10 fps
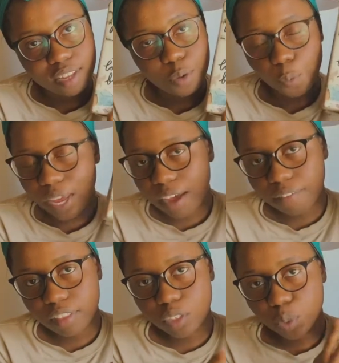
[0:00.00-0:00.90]
We have
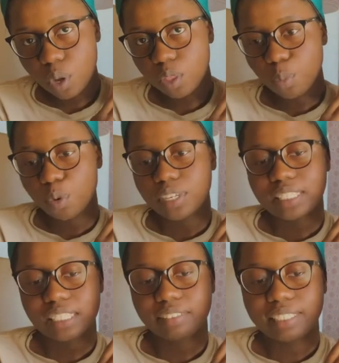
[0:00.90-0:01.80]
the To All The Boys
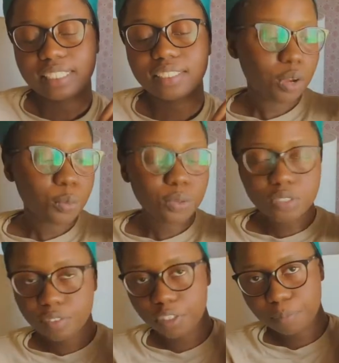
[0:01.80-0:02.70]
series, which a
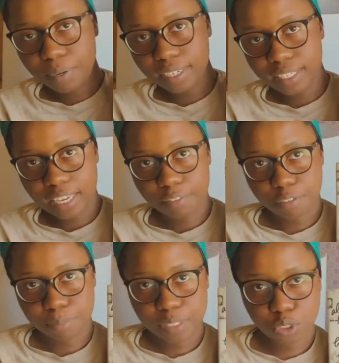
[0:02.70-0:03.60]
friend of mine gave for
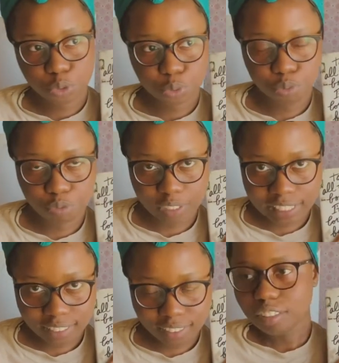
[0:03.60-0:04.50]
me to
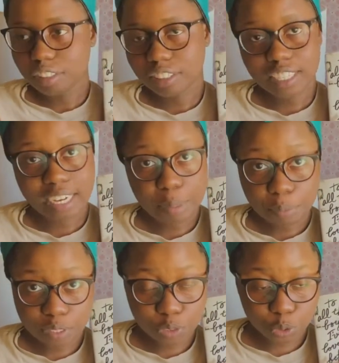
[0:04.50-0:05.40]
read. She said I would
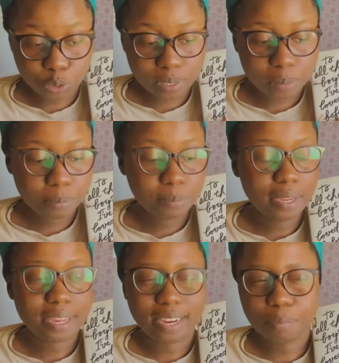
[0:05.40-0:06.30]
enjoy them
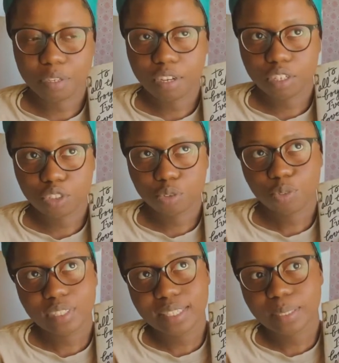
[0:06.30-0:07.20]
and I began to
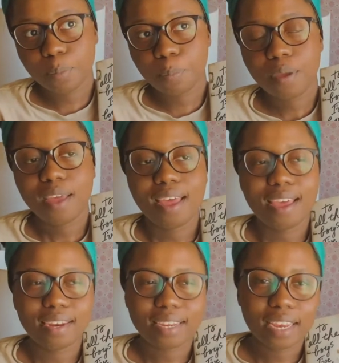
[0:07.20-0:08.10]
read them
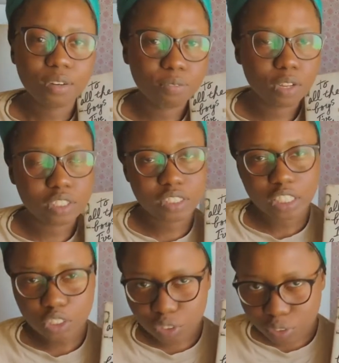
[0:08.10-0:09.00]
and I kind of lost
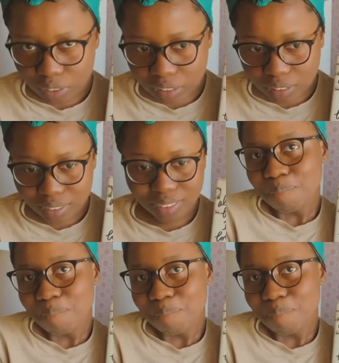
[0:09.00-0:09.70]
interest.